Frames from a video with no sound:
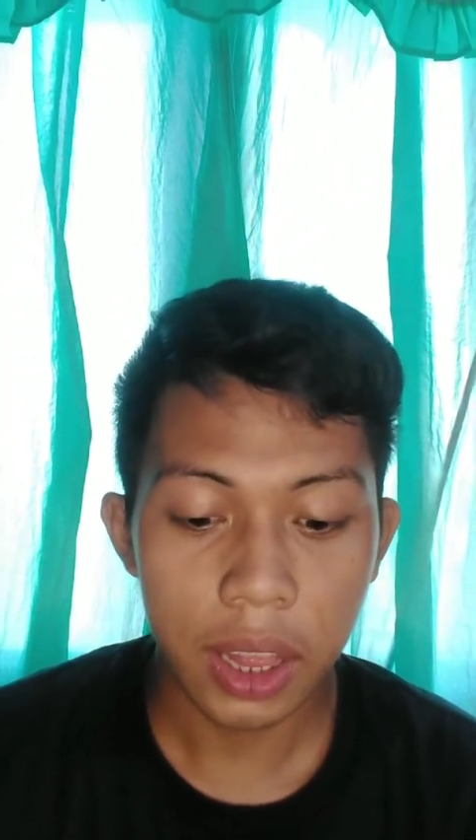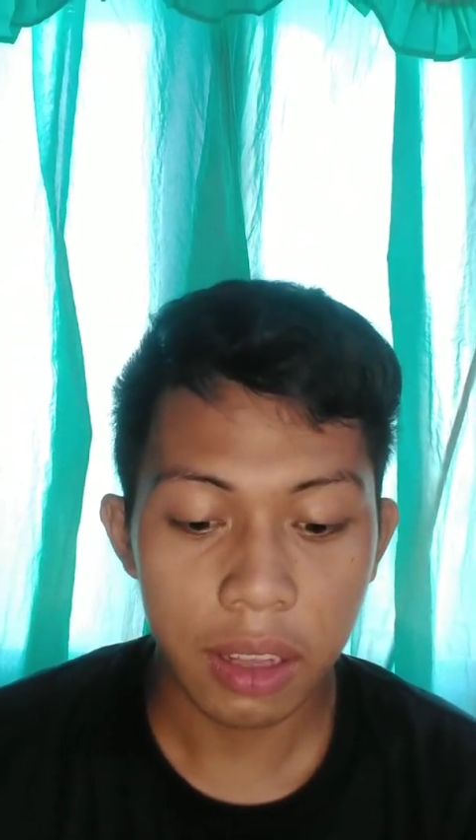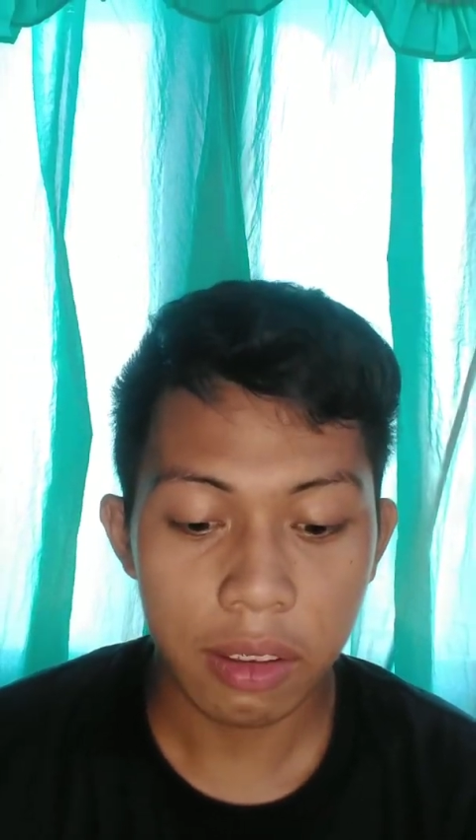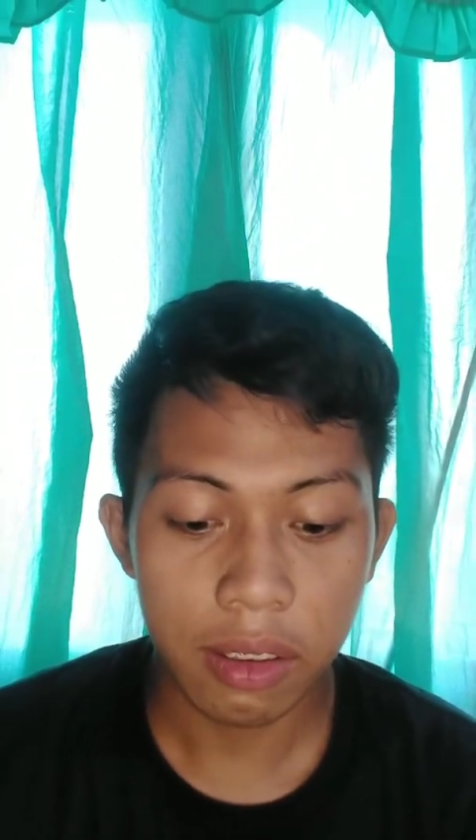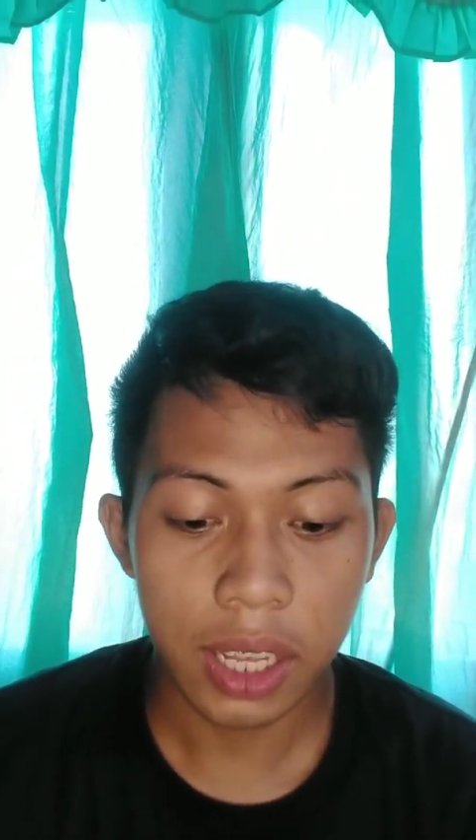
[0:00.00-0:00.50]

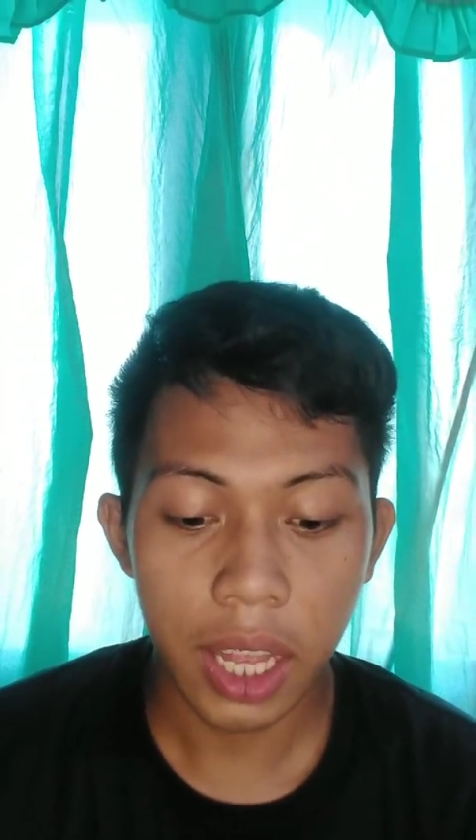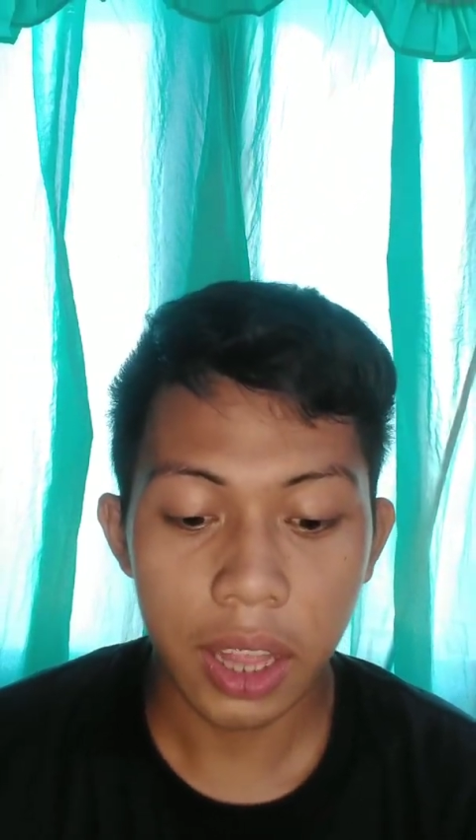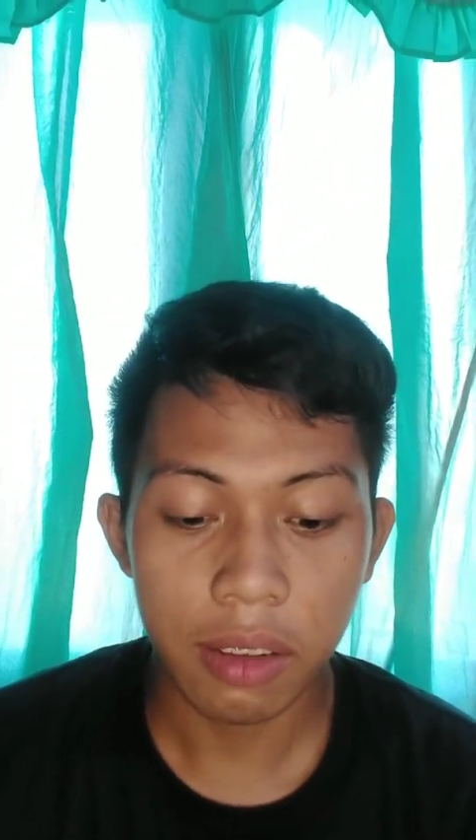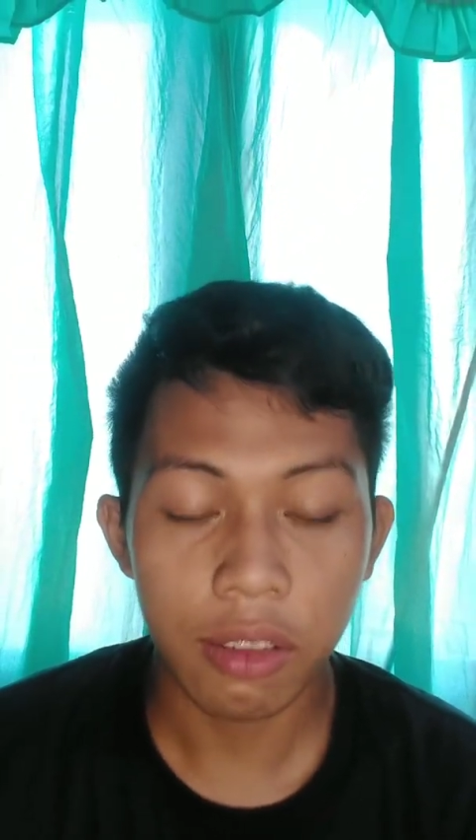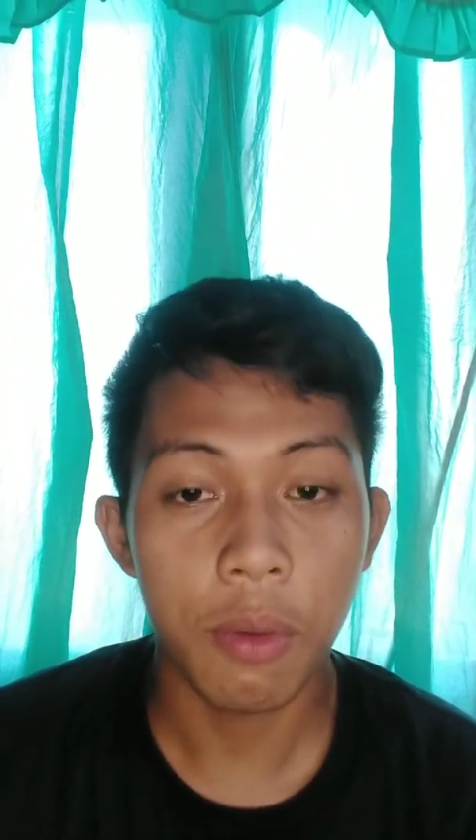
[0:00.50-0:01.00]
that
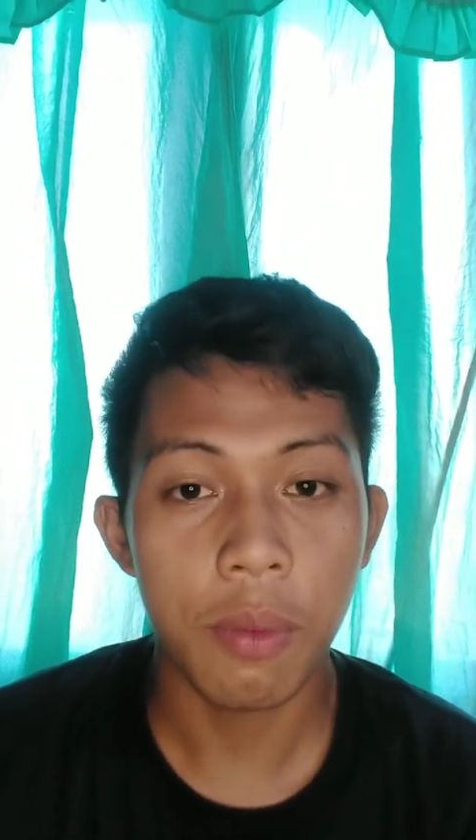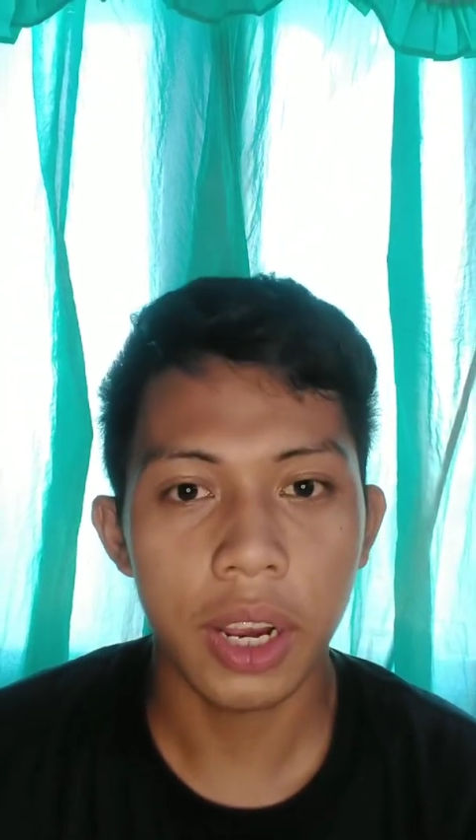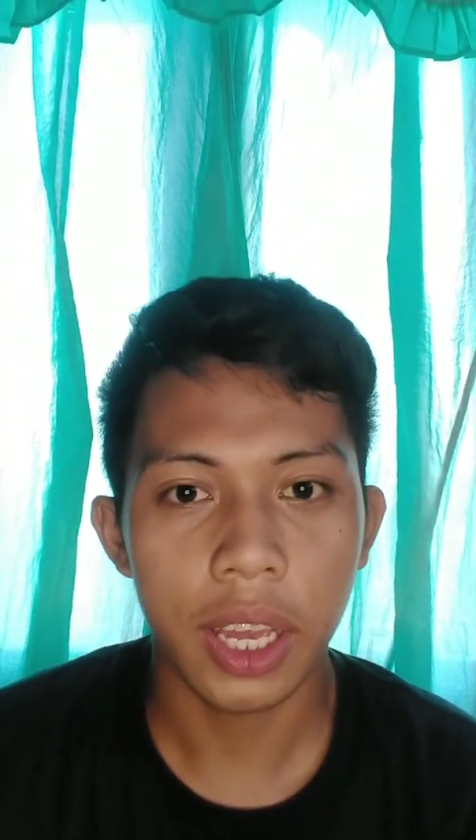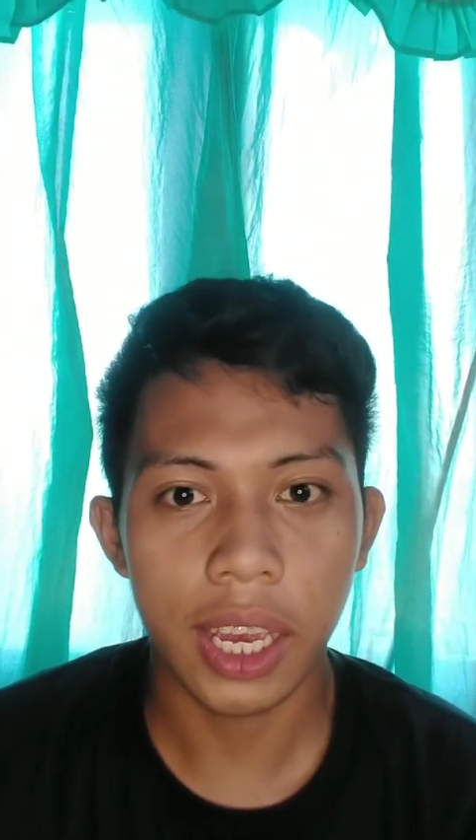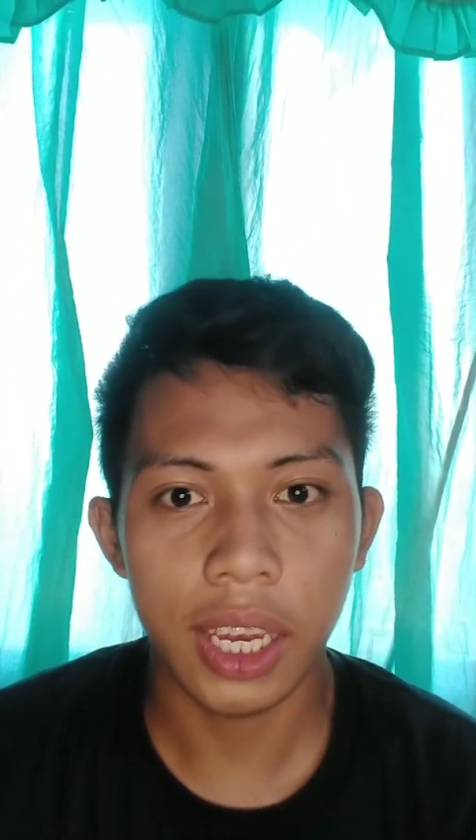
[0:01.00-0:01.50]
studies
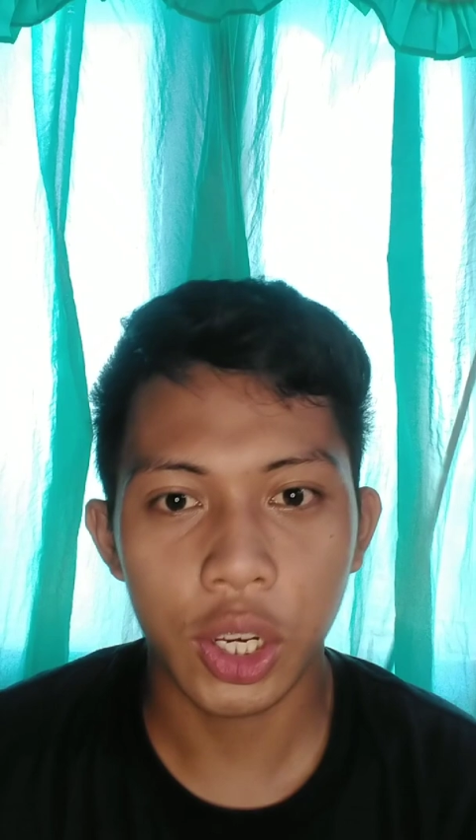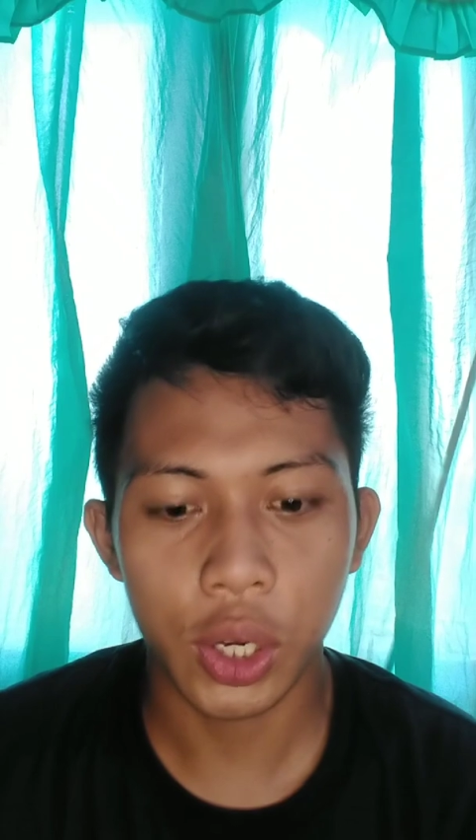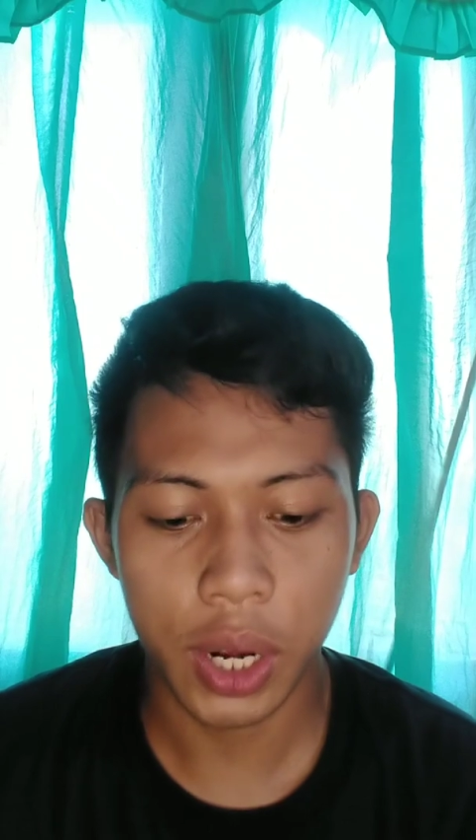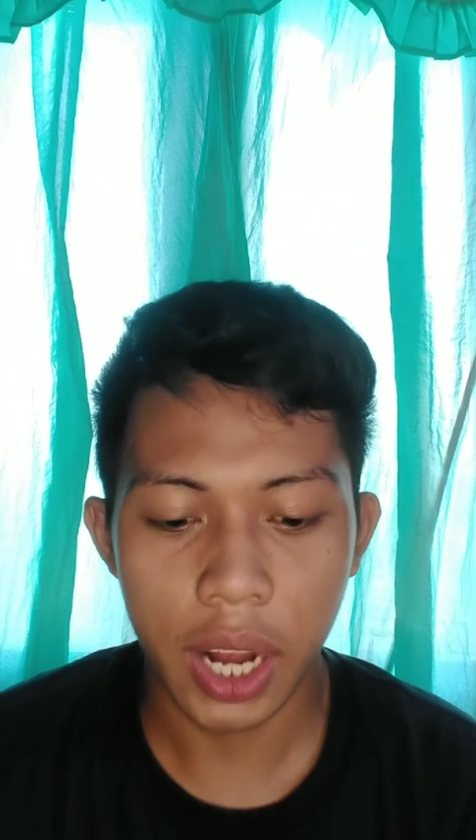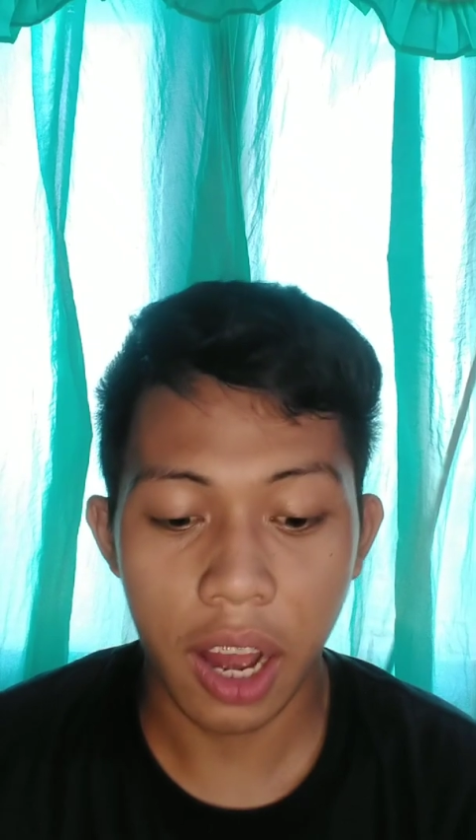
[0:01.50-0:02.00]
communication